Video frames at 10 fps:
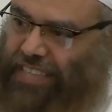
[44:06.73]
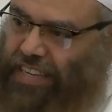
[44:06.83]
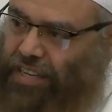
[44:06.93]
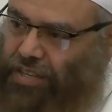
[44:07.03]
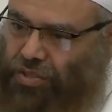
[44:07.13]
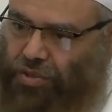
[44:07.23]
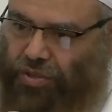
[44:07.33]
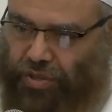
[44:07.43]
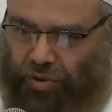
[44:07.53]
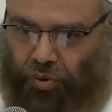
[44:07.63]
So he
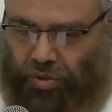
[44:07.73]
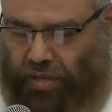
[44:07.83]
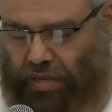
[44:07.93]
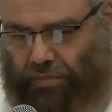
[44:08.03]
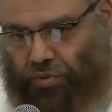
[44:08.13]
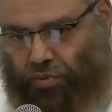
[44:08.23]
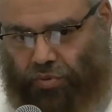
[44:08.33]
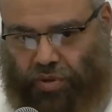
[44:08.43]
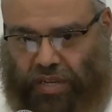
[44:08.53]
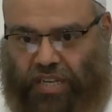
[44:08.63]
ordered him to
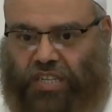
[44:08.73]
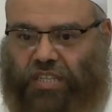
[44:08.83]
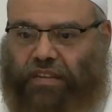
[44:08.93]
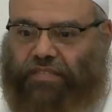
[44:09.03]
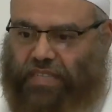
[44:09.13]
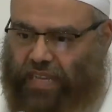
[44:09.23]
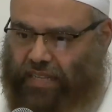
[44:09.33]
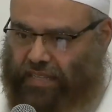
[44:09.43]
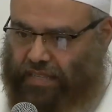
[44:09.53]
shave his head.